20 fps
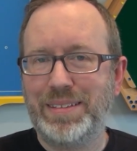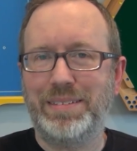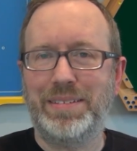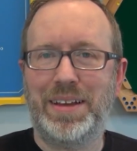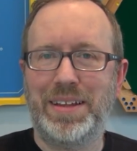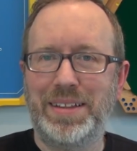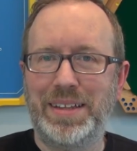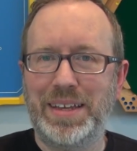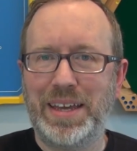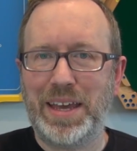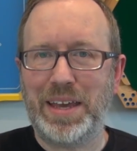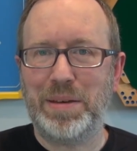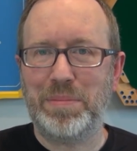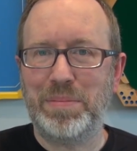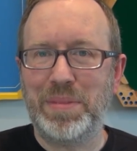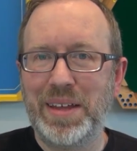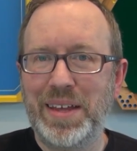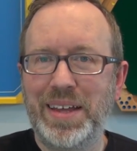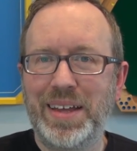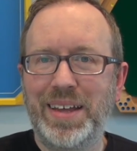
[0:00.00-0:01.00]
Not in the
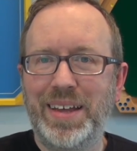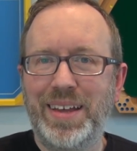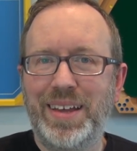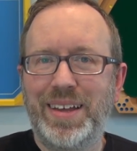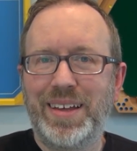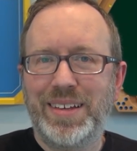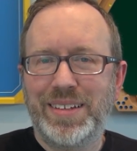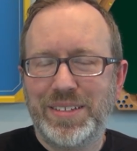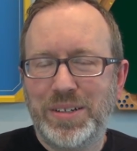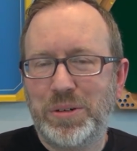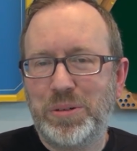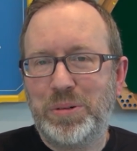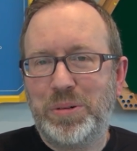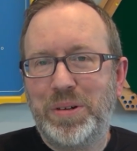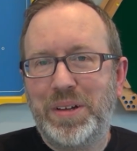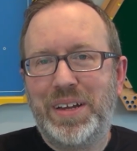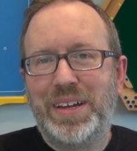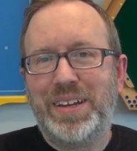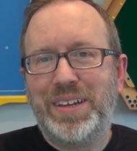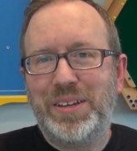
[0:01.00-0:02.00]
game. So
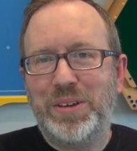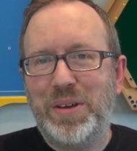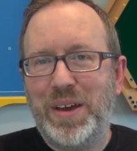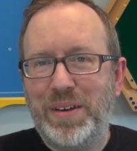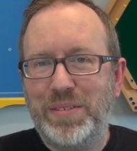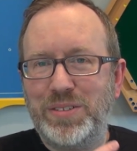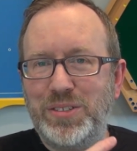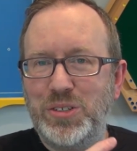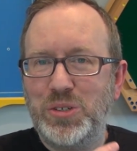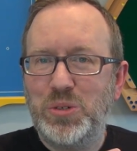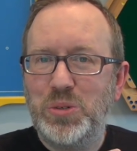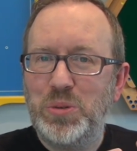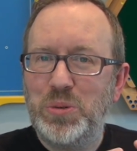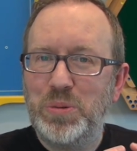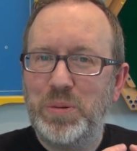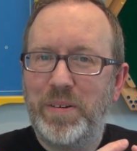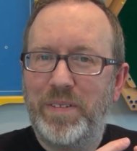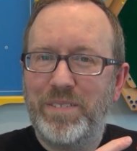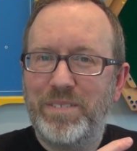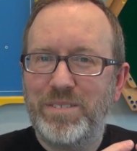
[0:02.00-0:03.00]
you have
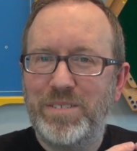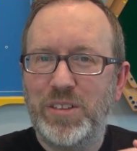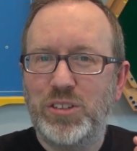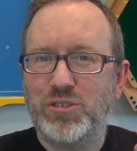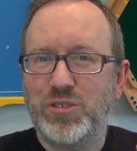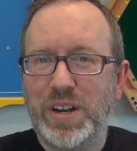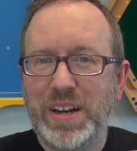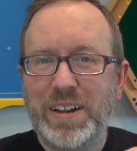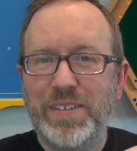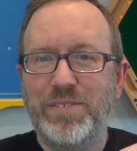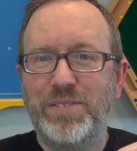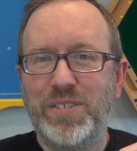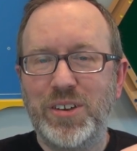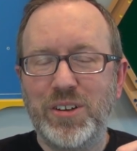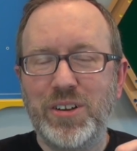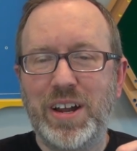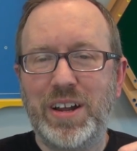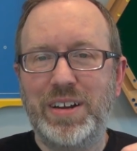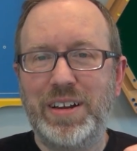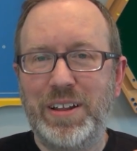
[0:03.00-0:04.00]
to try to
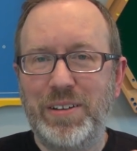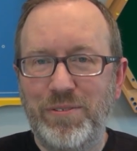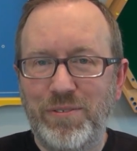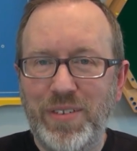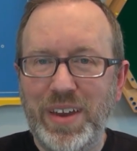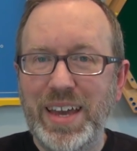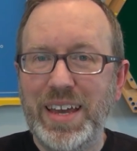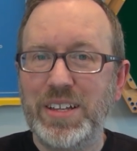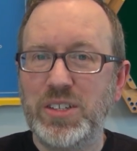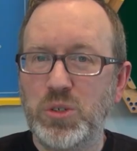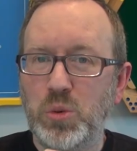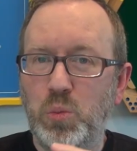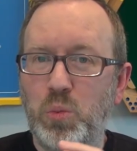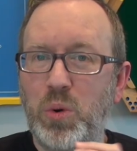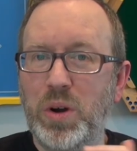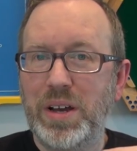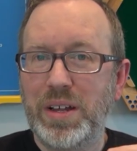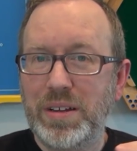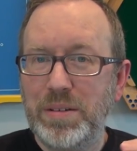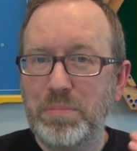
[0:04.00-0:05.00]
figure out in advance
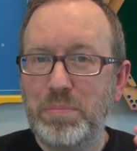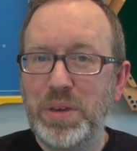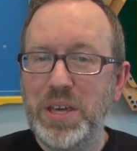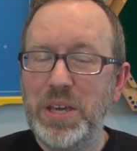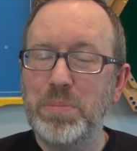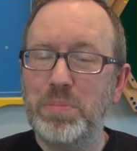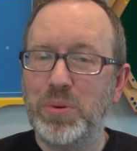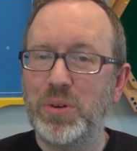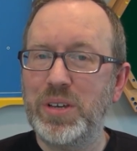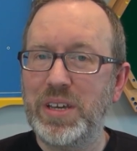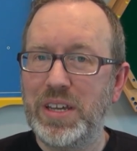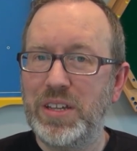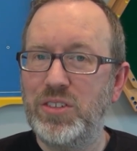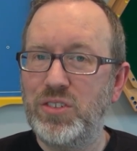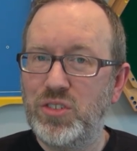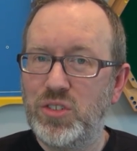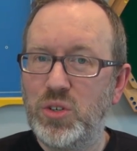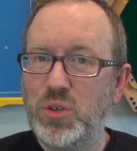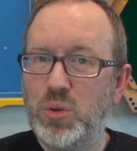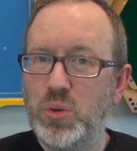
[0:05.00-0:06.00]
what people can
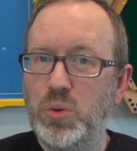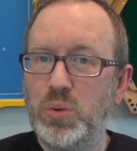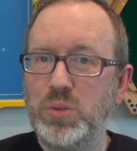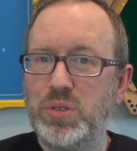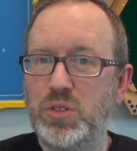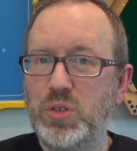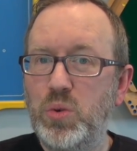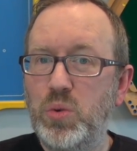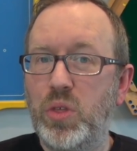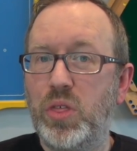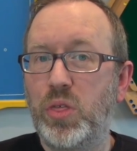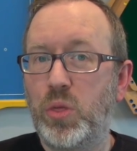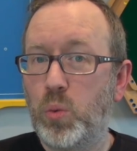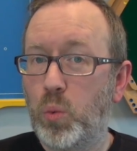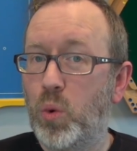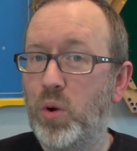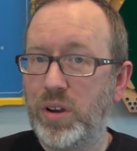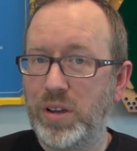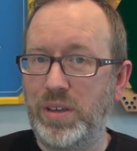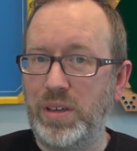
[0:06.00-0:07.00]
do to
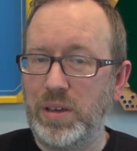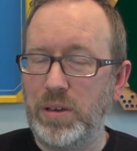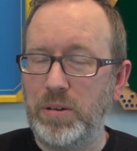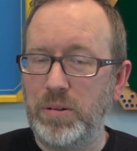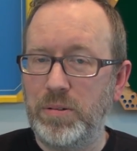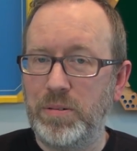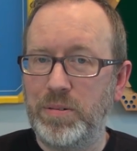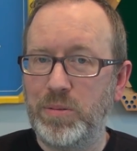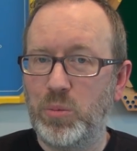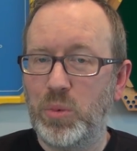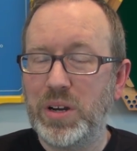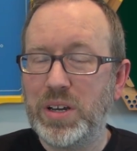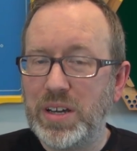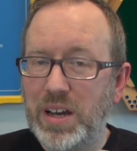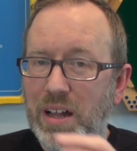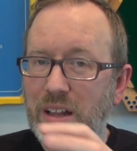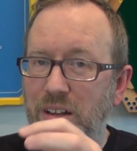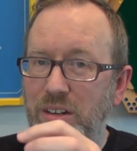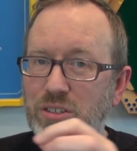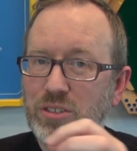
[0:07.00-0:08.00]
thwart you. What
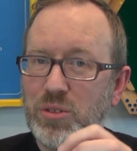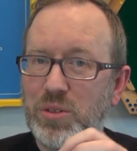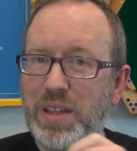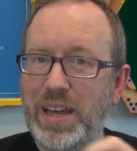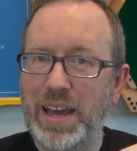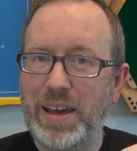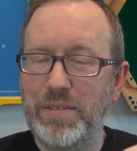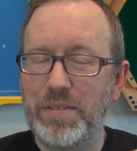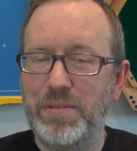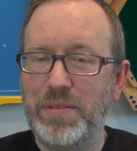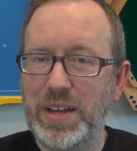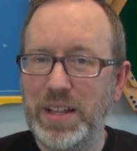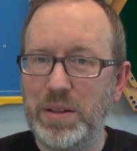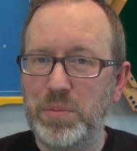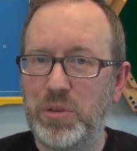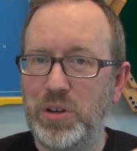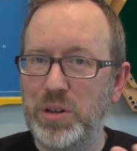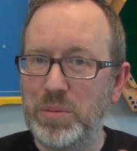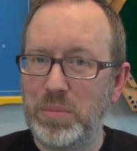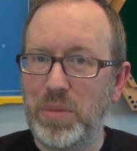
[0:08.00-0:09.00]
colors do they have
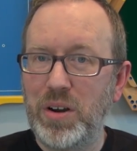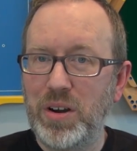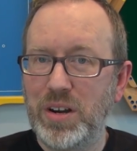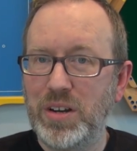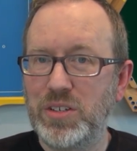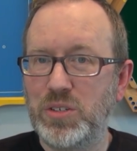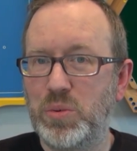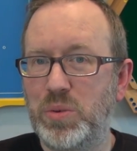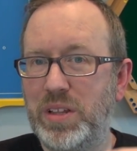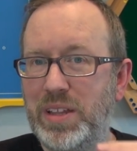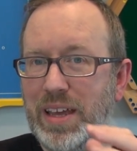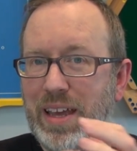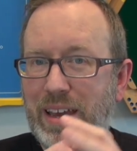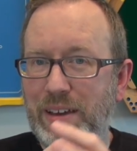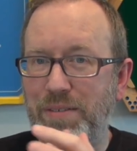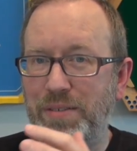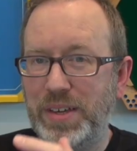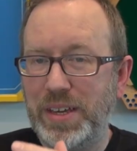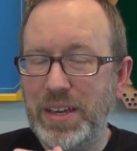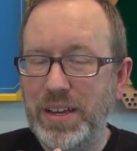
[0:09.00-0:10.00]
available on Mars? What do they
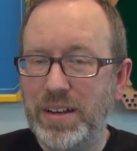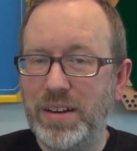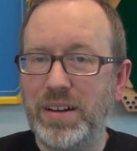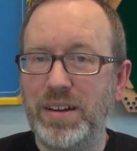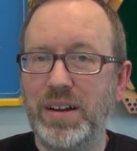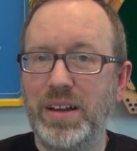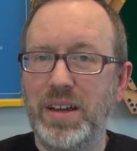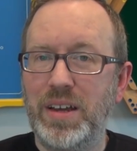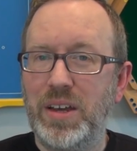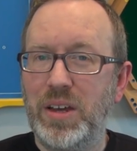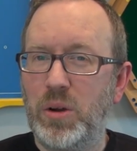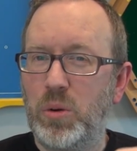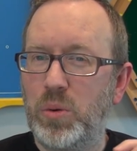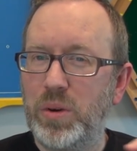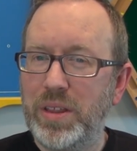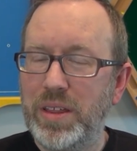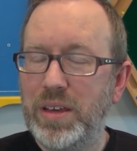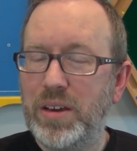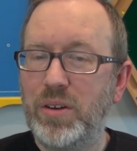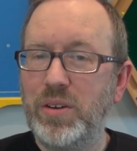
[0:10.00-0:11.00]
have here?
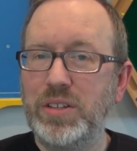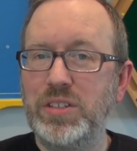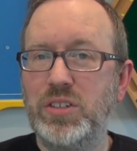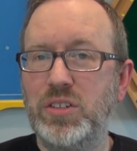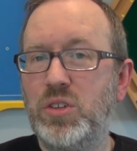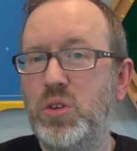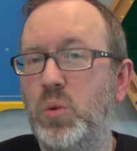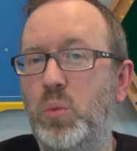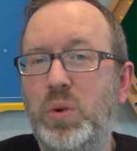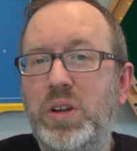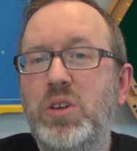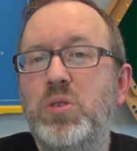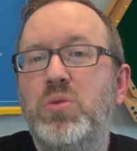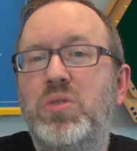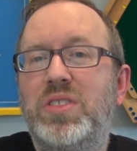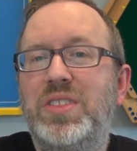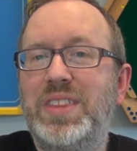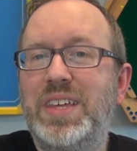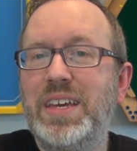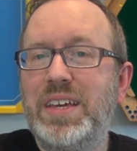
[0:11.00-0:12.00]
What are they going to do? What do you
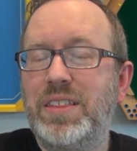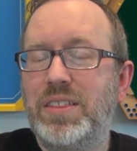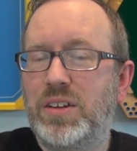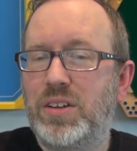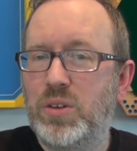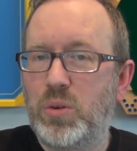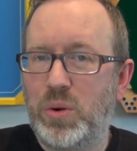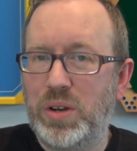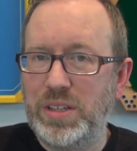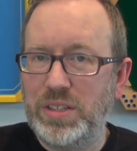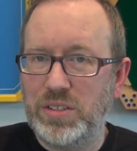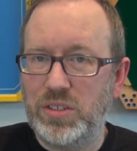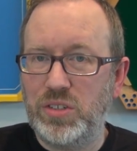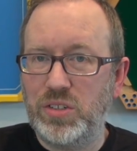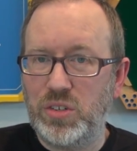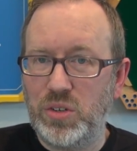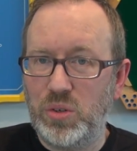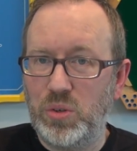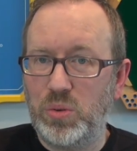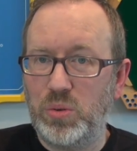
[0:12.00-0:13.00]
think they're going to
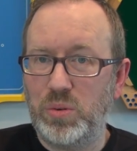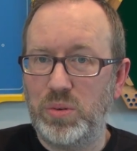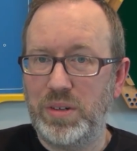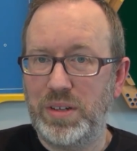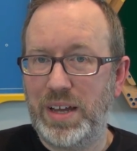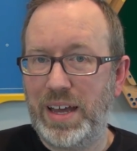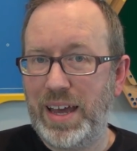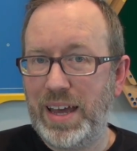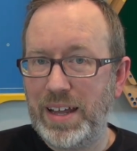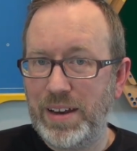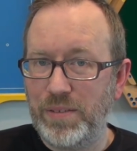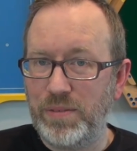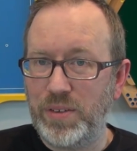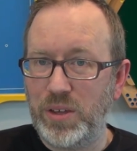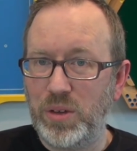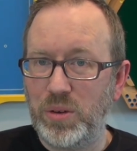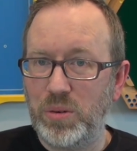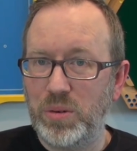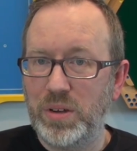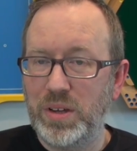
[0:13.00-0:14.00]
do ahead of
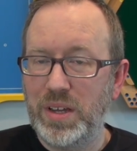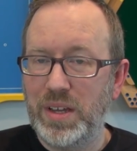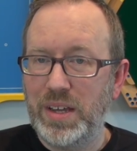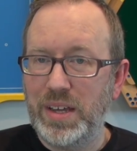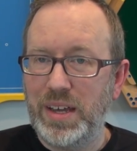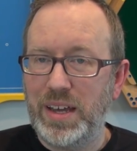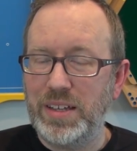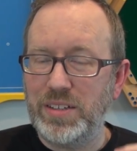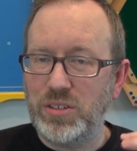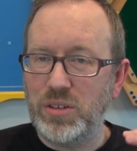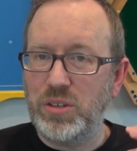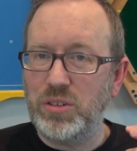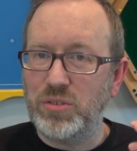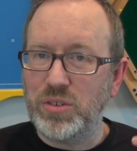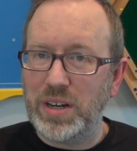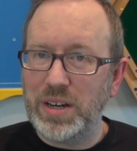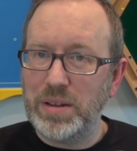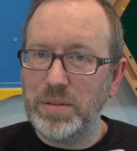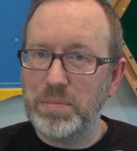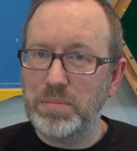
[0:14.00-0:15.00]
you? And so you
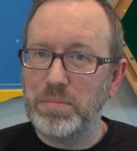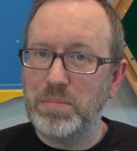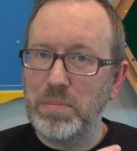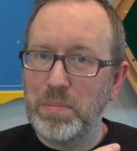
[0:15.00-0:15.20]
try to